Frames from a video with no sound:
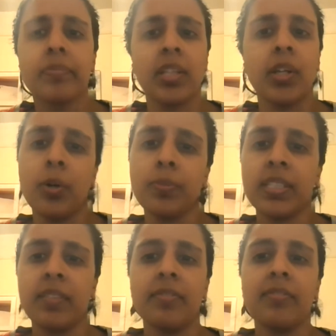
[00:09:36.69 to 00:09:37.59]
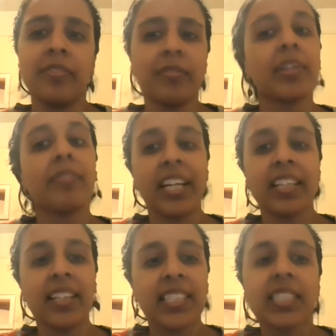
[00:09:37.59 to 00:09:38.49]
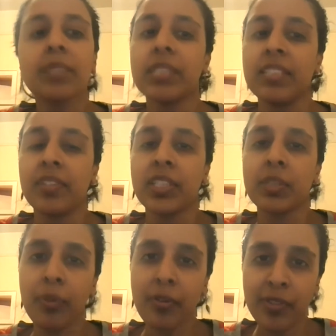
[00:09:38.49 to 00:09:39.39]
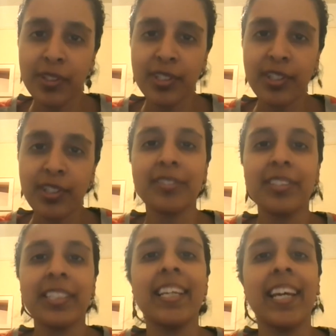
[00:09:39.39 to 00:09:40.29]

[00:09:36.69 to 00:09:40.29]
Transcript: in the hopes of revitalizing specific support for the doctrine